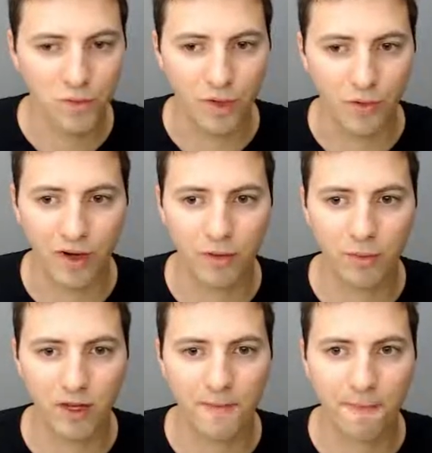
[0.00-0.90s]

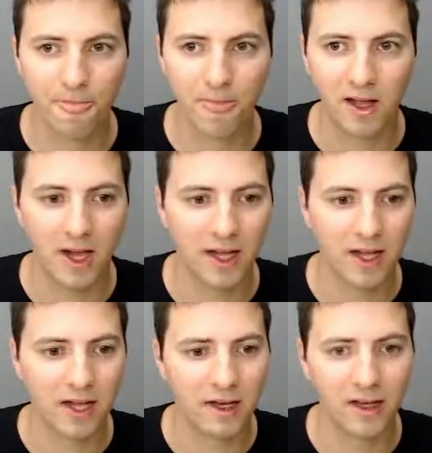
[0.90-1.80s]
randomly,
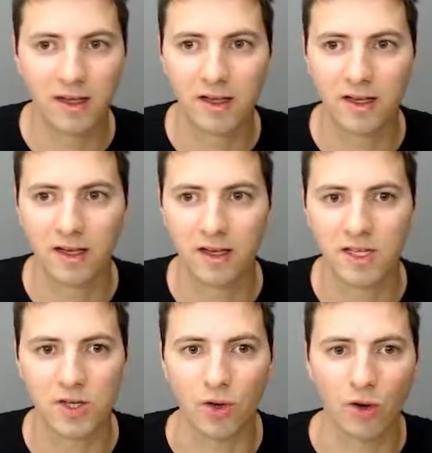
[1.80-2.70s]
and
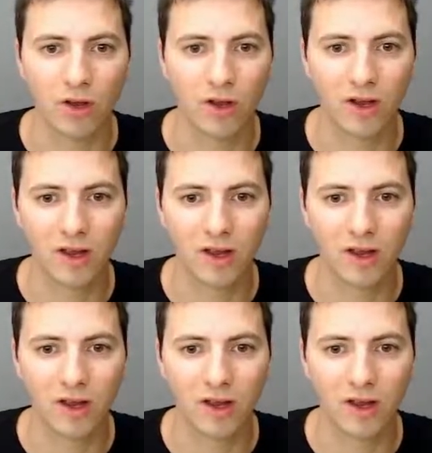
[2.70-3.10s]
that's all.